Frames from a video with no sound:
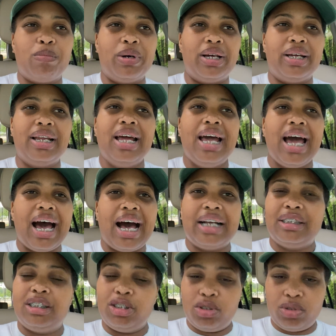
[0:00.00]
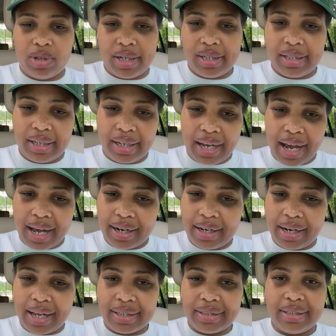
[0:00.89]
But I just trusted God
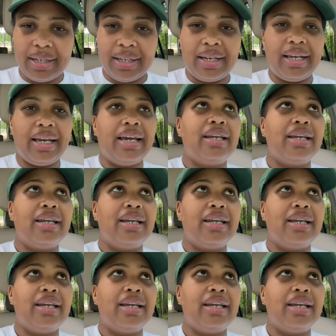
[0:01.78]
and I did it.